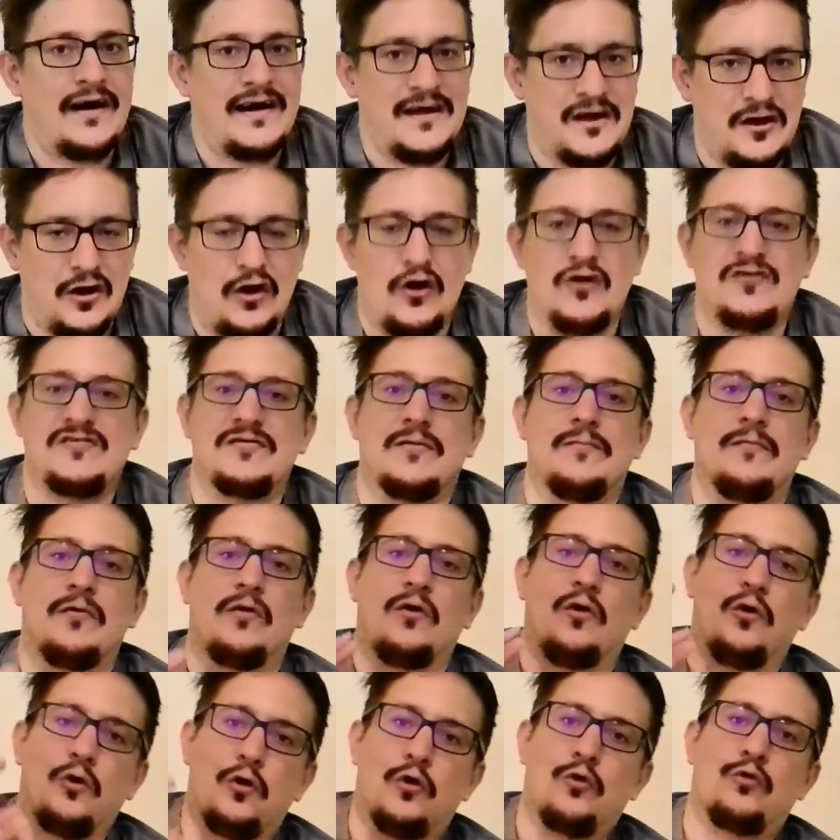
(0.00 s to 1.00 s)
good.
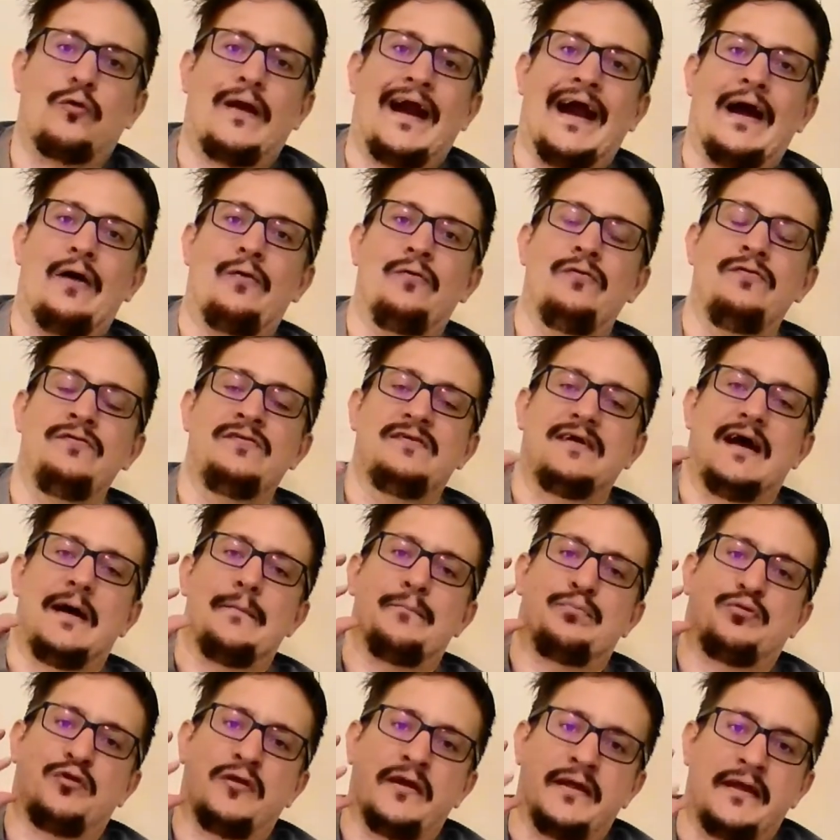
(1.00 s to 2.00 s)
All round a
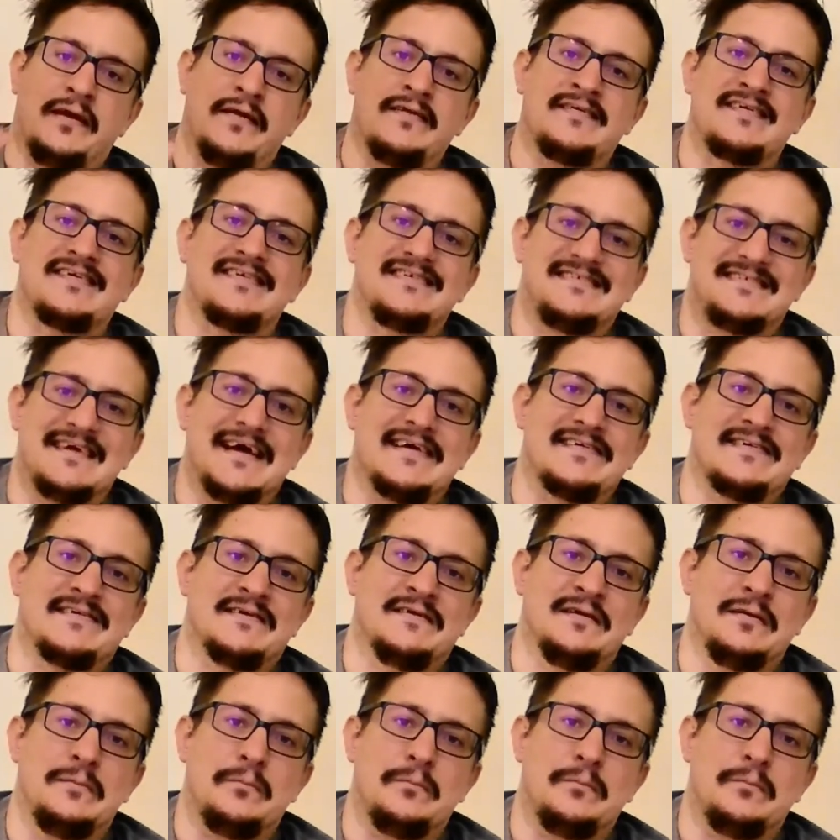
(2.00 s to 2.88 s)
brilliant session